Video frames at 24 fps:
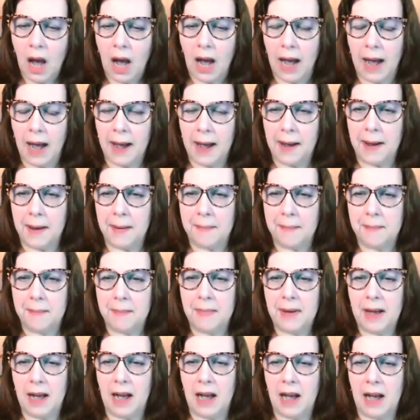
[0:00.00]

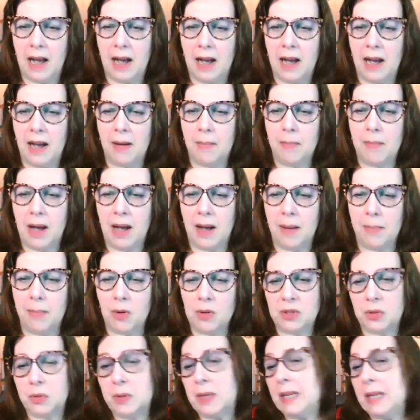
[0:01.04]
I'm
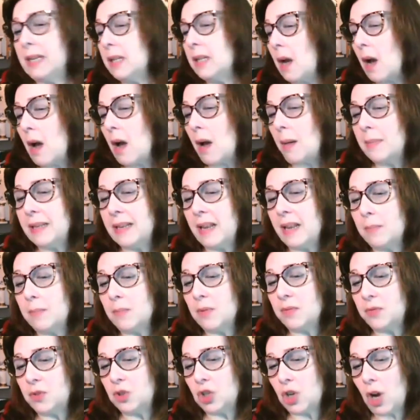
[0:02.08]
also getting the common name
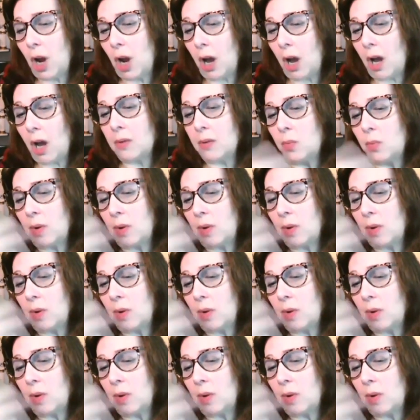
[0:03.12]
of John,